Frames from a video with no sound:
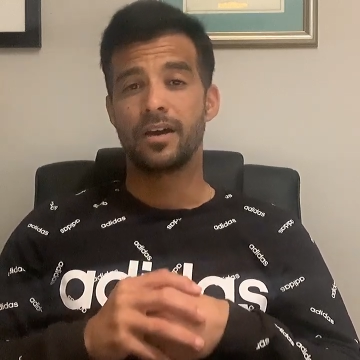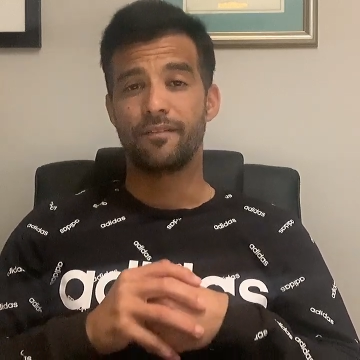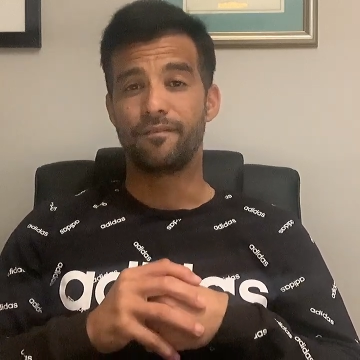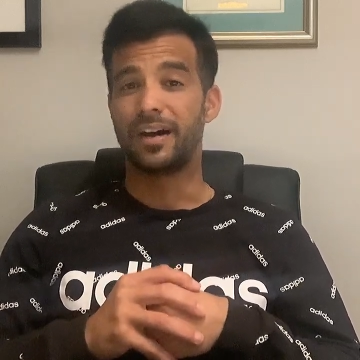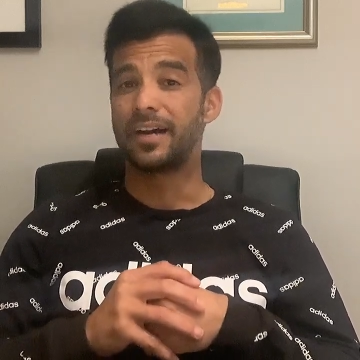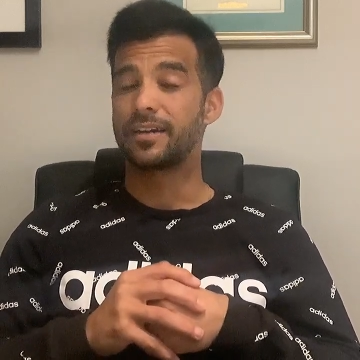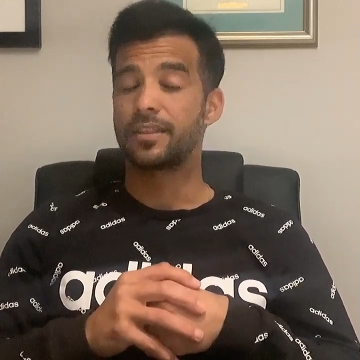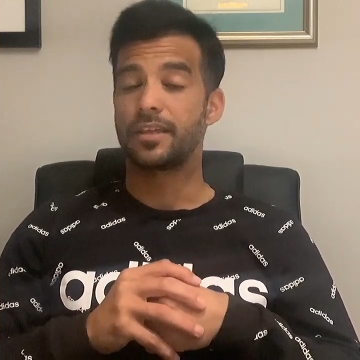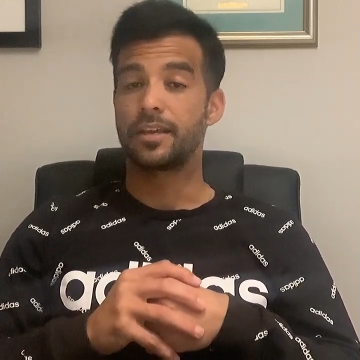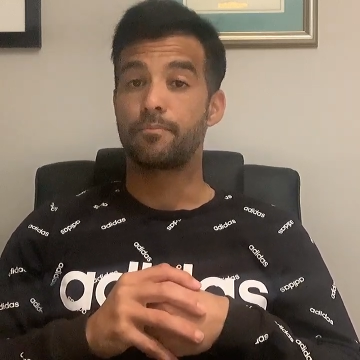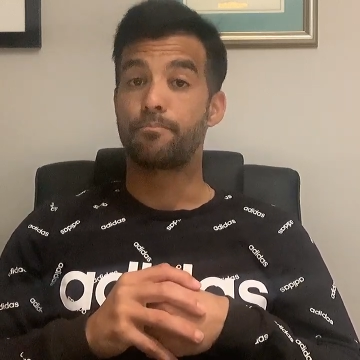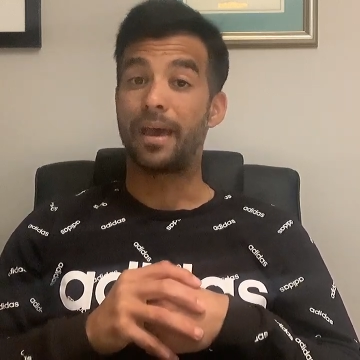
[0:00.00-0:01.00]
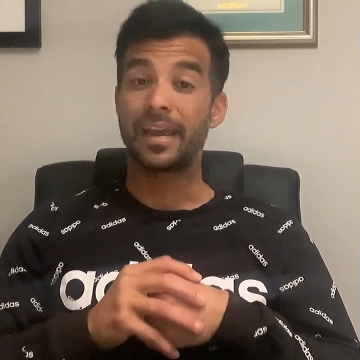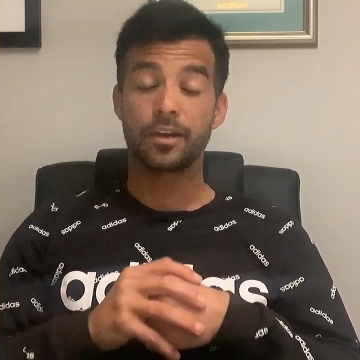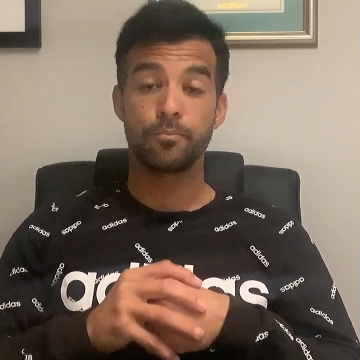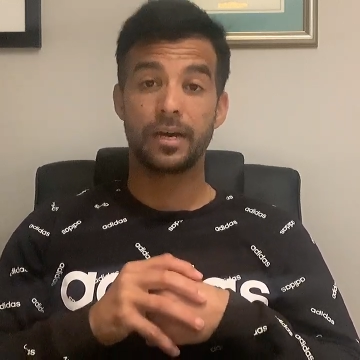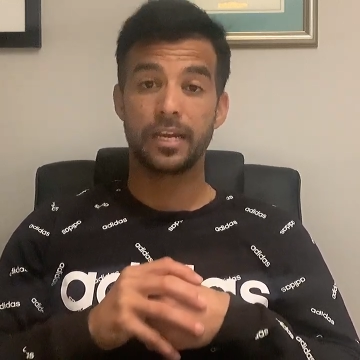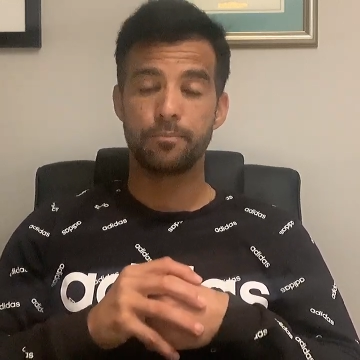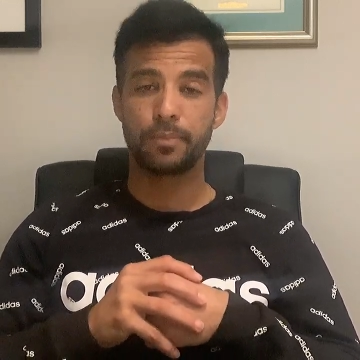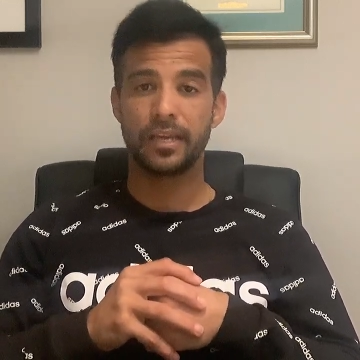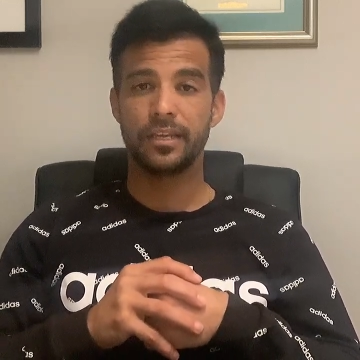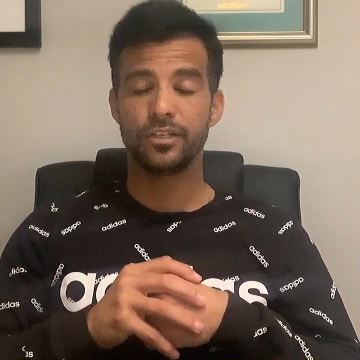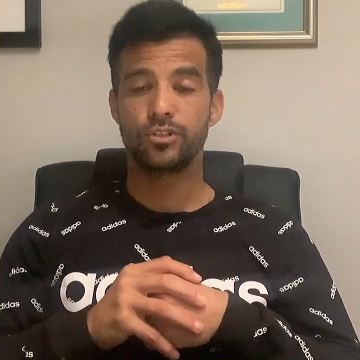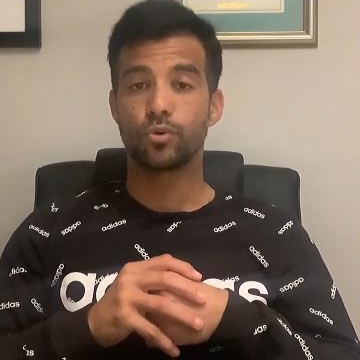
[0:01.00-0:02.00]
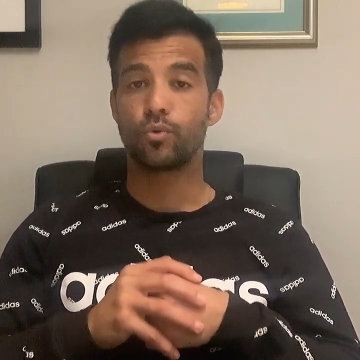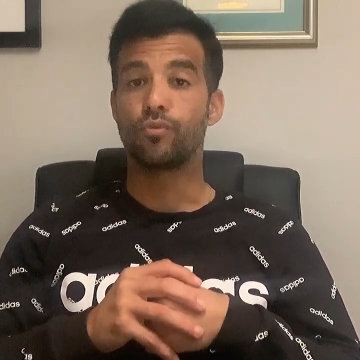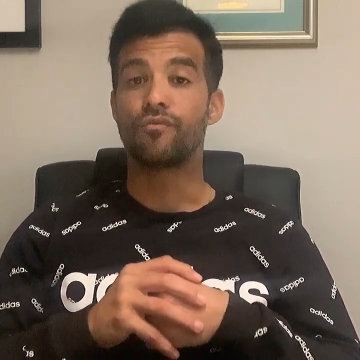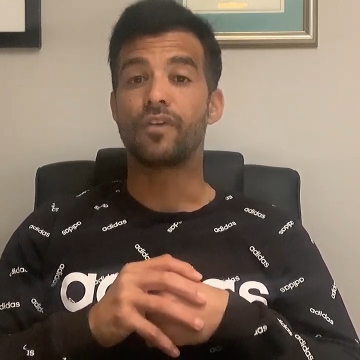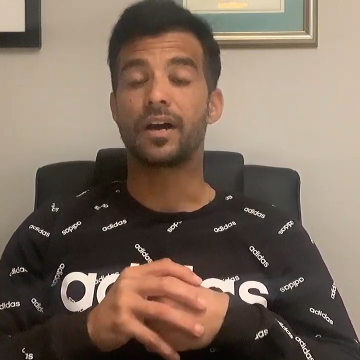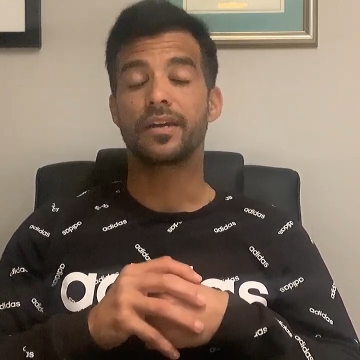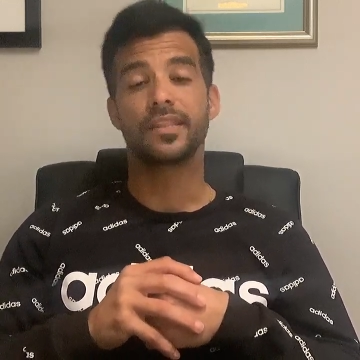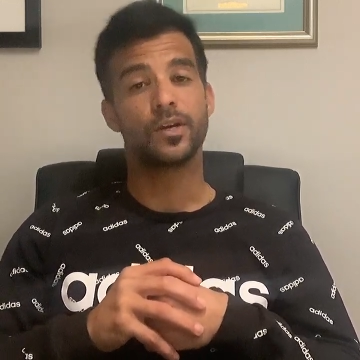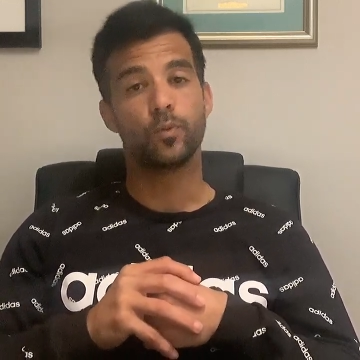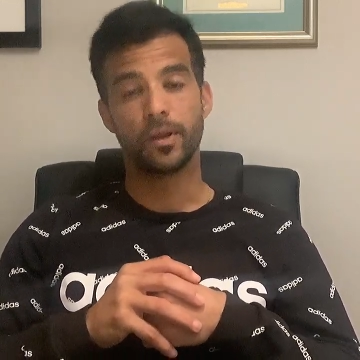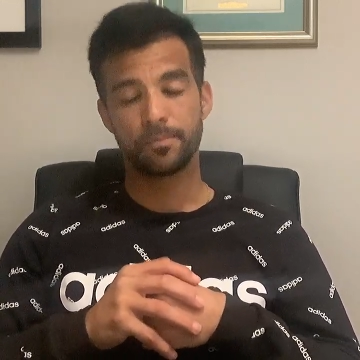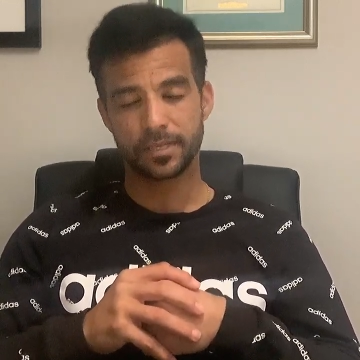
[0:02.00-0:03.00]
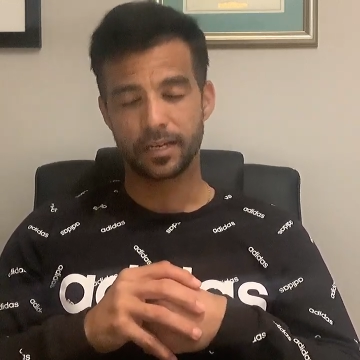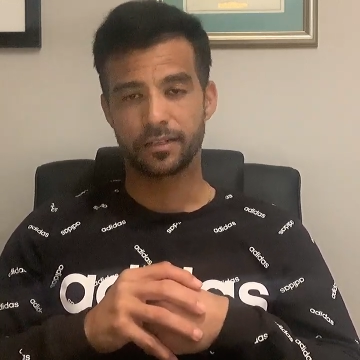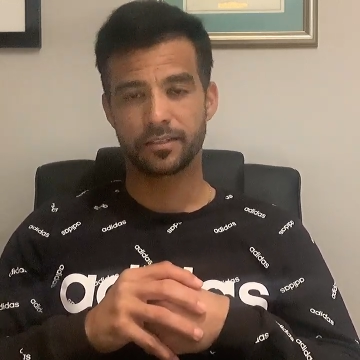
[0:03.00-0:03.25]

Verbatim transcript: via their BackaBuddy page or via their website,